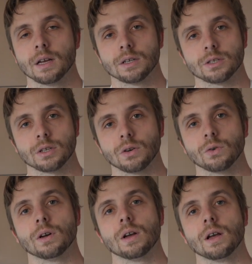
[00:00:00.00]

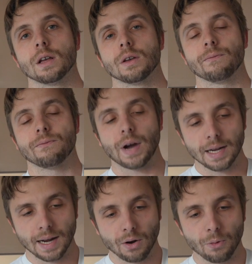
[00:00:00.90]
So
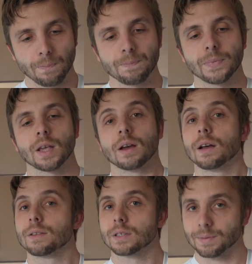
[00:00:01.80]
find out
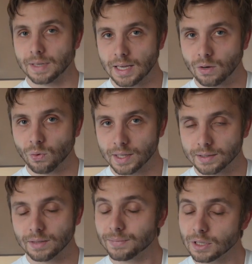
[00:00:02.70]

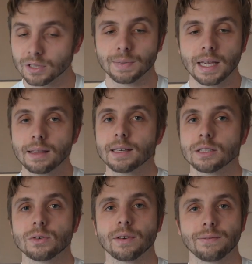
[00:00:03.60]
there's some key
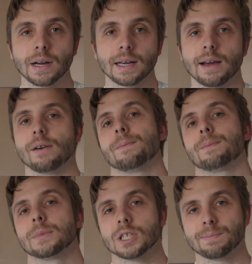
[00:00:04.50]
things you can find
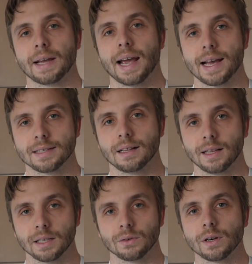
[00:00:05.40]
out just by asking the
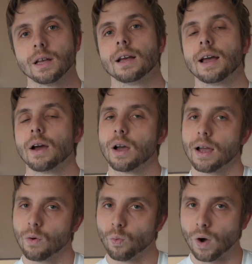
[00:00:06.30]
landlord.
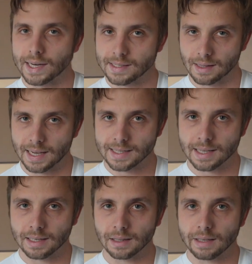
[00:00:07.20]
Why is the last
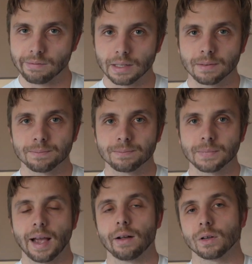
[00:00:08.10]
tenant leaving?
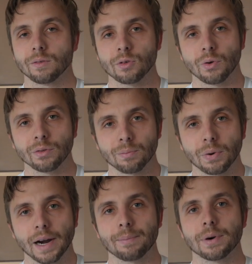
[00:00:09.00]
How long have you owned the
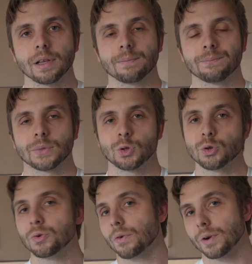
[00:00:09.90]
property? Do
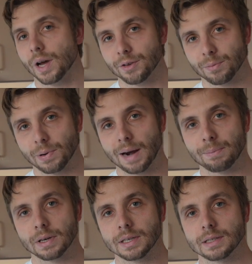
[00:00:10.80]
you own other
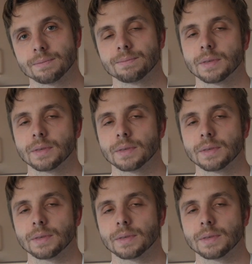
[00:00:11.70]
properties?